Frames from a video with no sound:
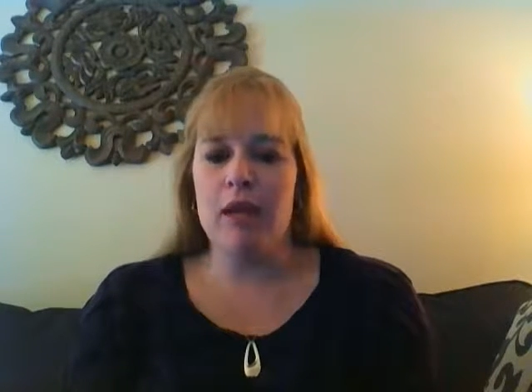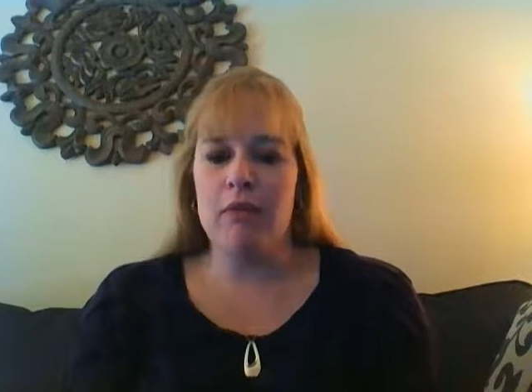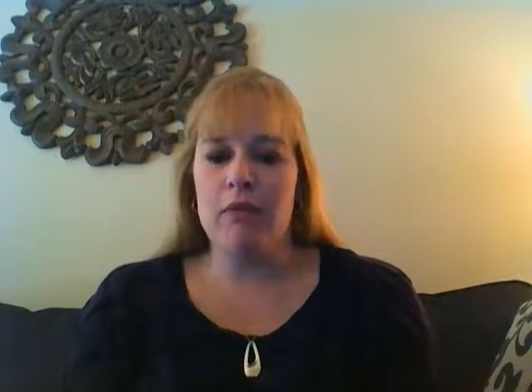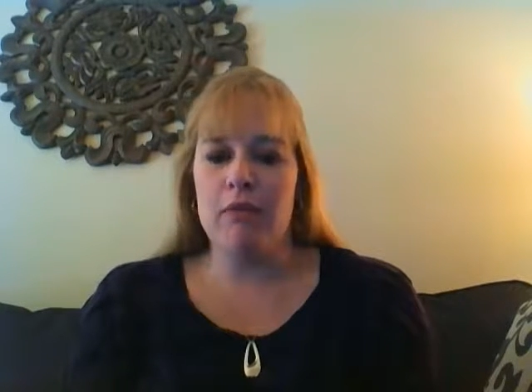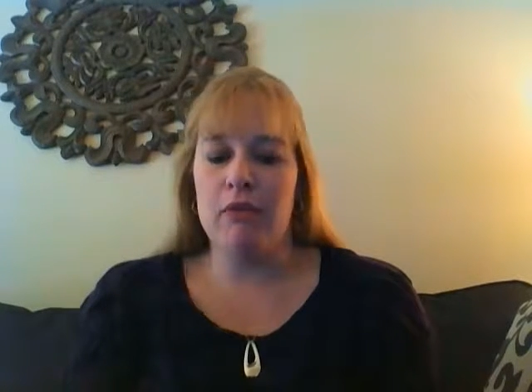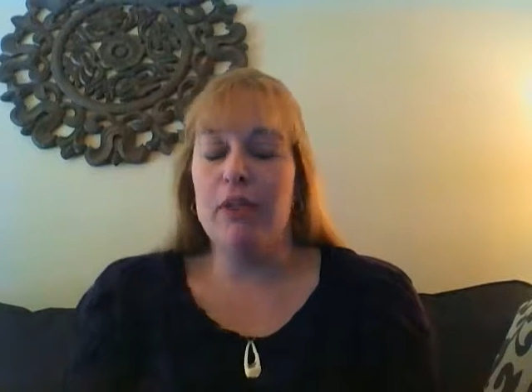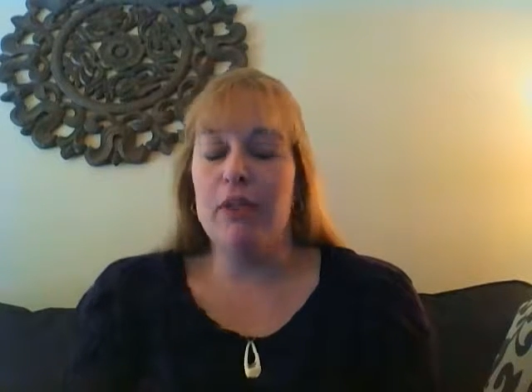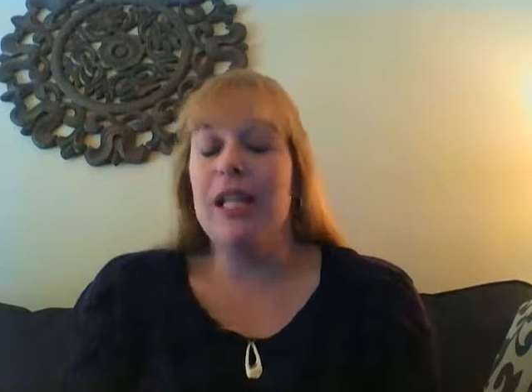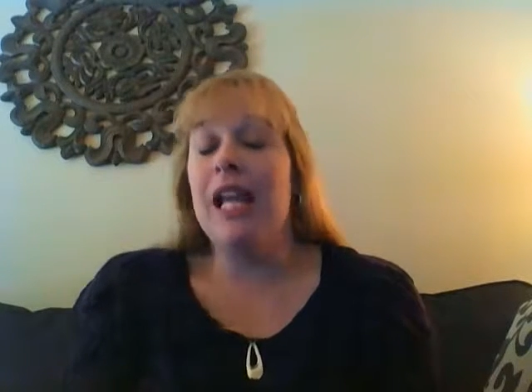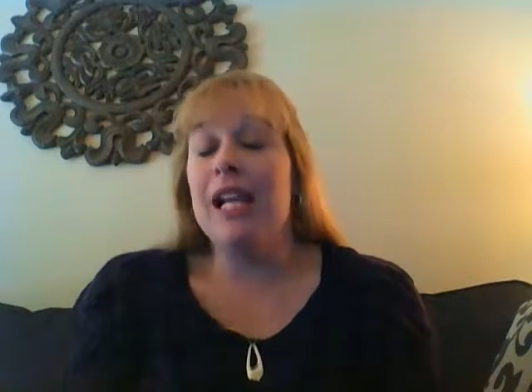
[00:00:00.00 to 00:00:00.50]

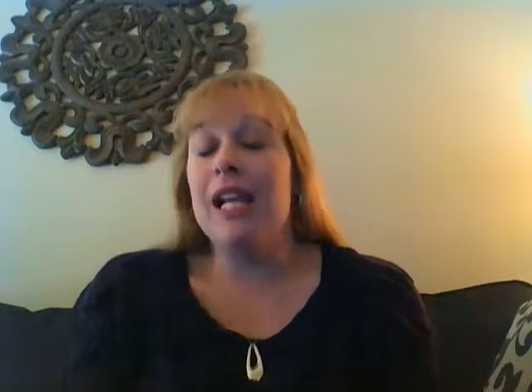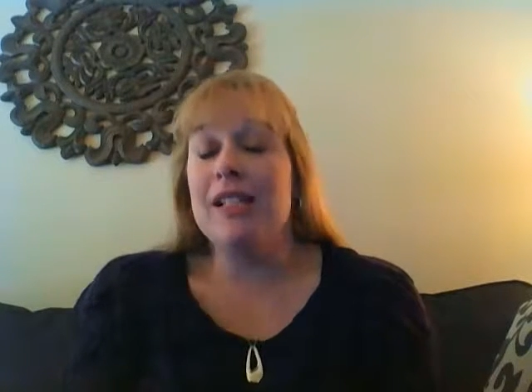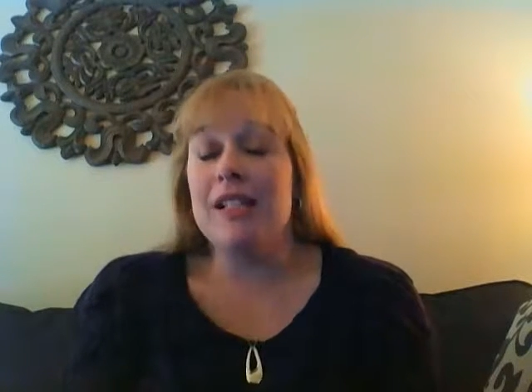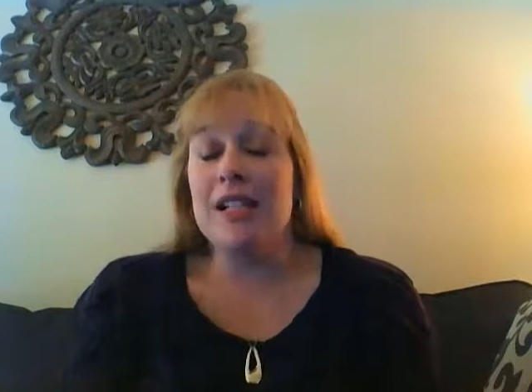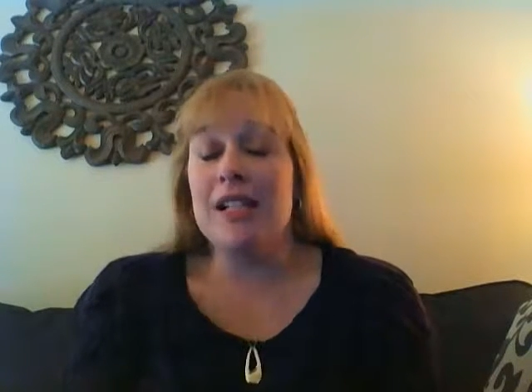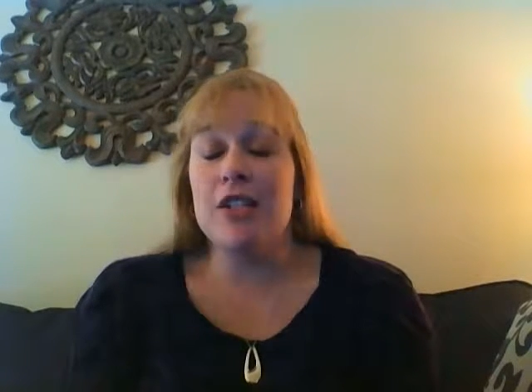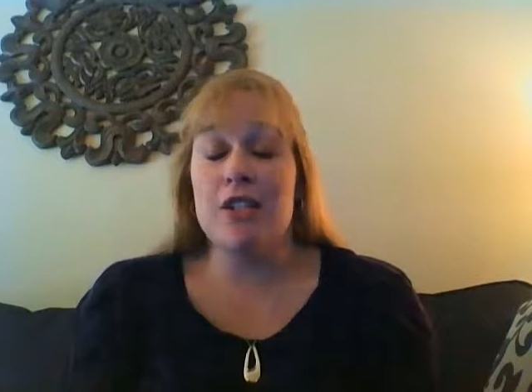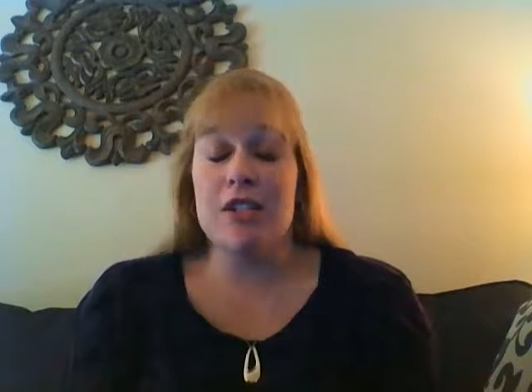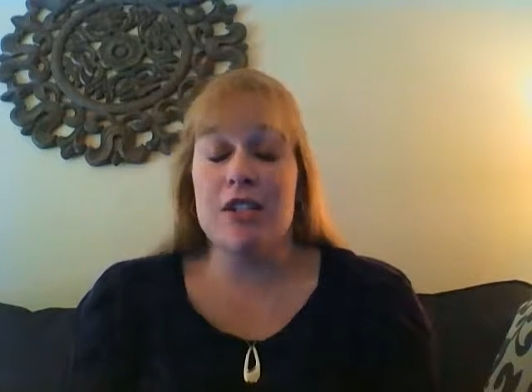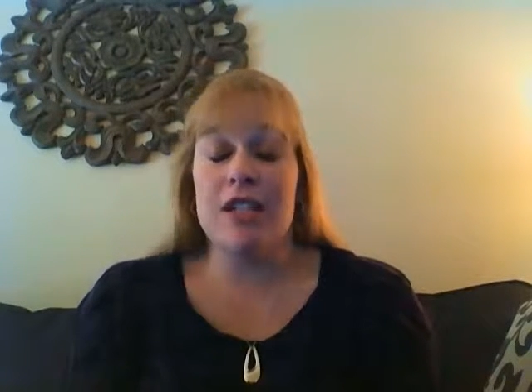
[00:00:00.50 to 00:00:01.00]

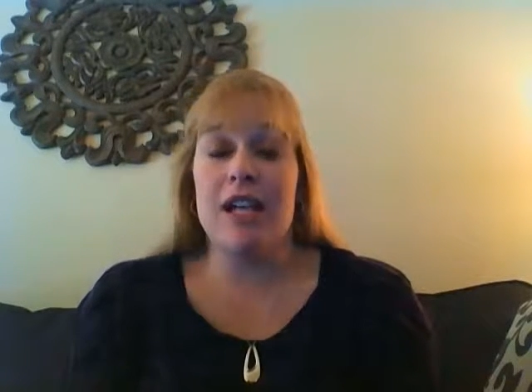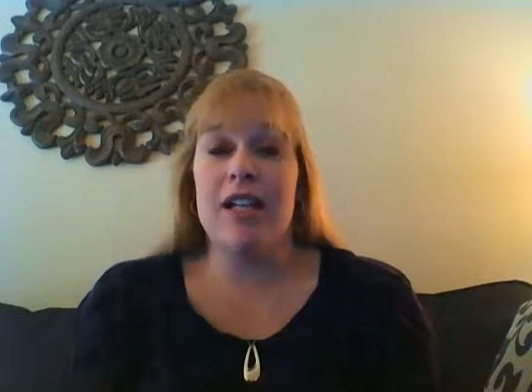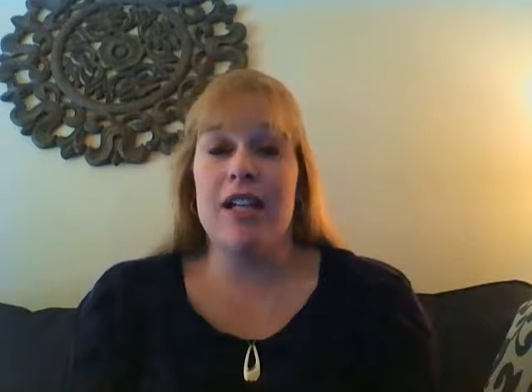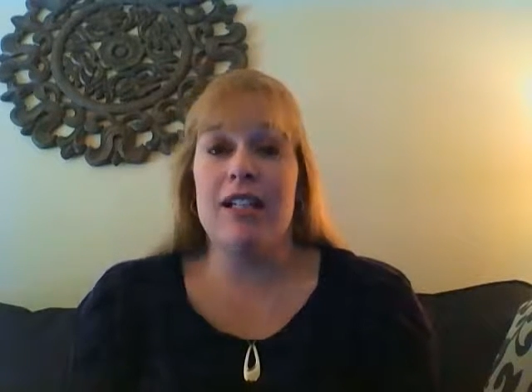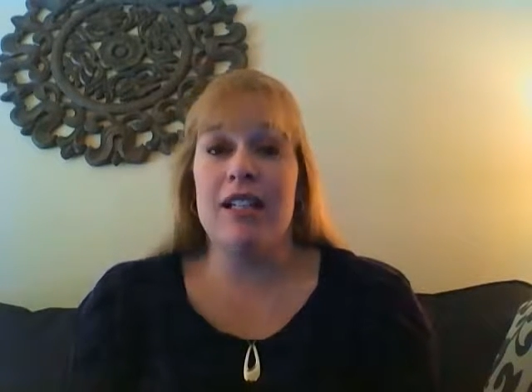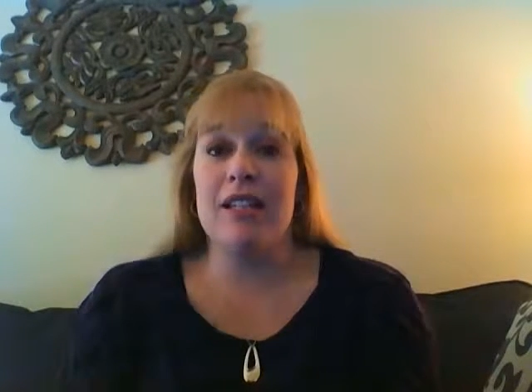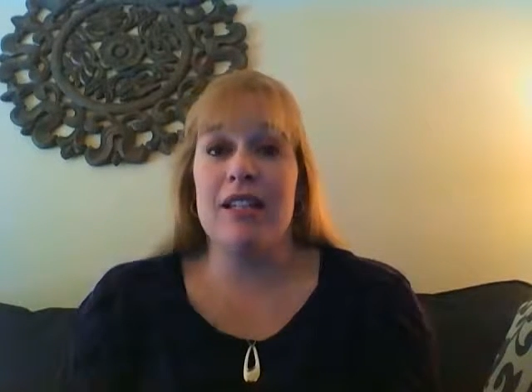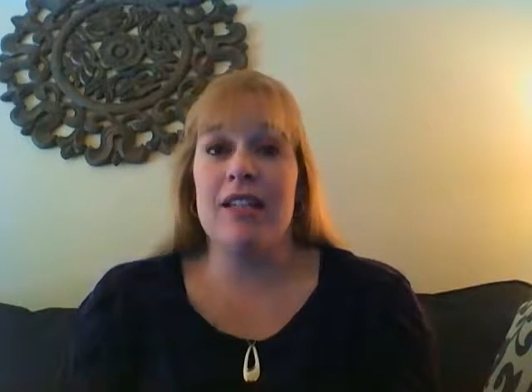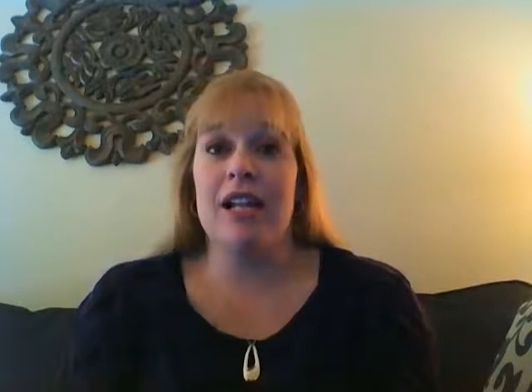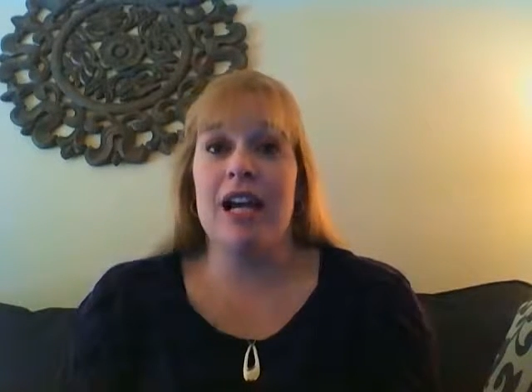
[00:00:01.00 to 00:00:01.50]
relaxation
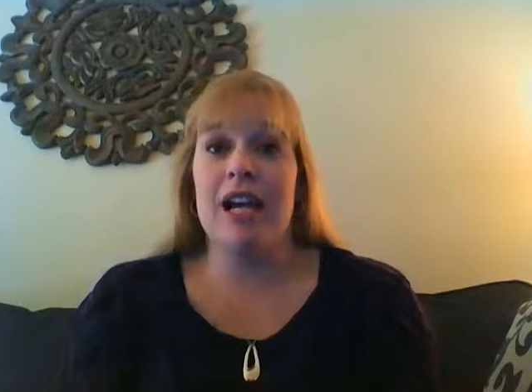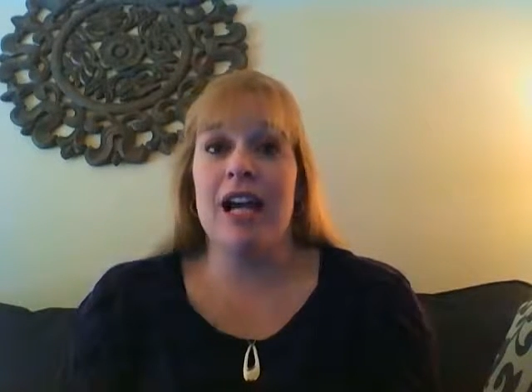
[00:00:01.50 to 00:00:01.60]
technique that